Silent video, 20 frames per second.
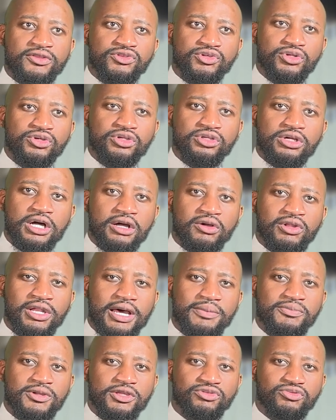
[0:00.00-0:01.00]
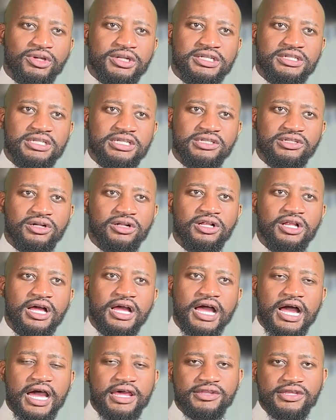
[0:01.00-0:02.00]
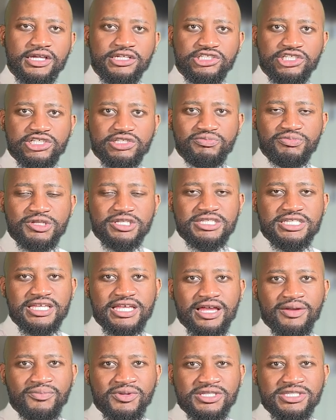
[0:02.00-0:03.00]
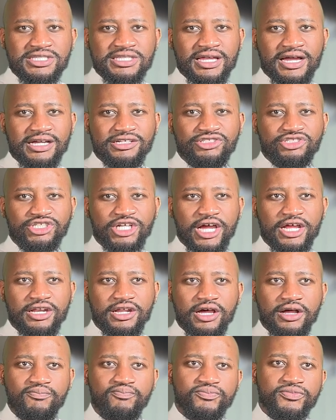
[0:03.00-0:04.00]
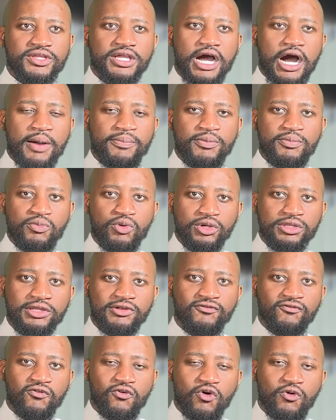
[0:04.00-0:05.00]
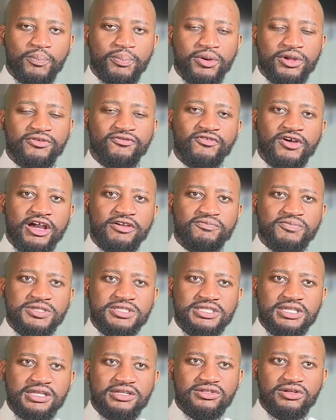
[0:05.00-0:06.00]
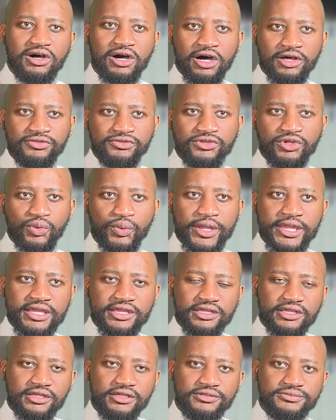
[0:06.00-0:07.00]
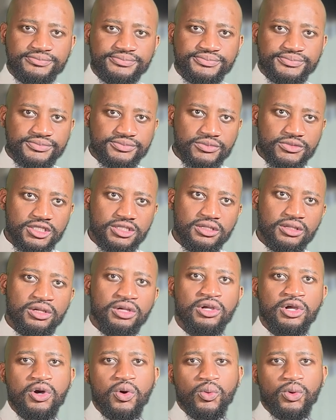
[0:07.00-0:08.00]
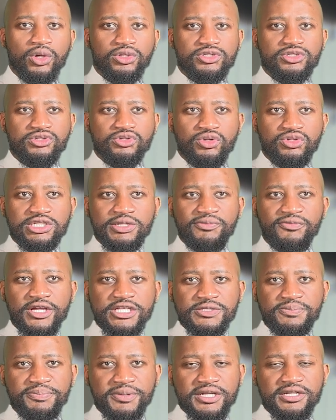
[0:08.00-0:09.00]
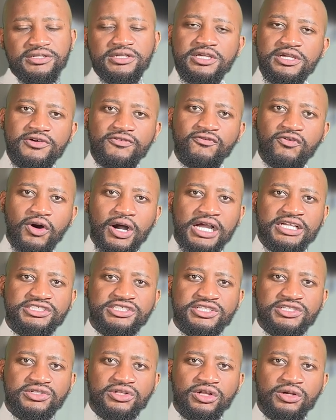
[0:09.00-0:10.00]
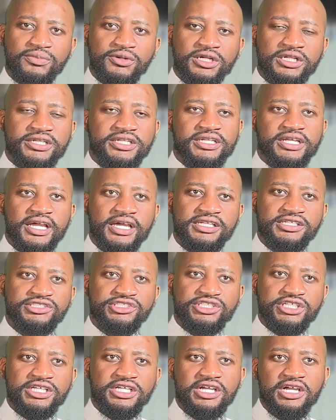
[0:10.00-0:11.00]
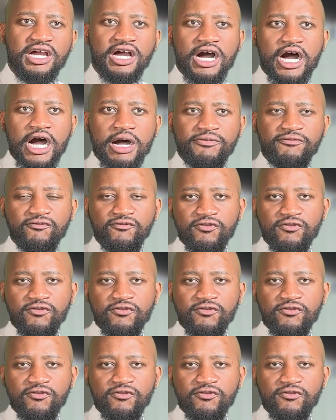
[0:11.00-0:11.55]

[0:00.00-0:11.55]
through Columbia Threadneedle and HSBC MSCI China up more than 4.5% on the week. We also saw some respite for iShares Global Clean Energy, up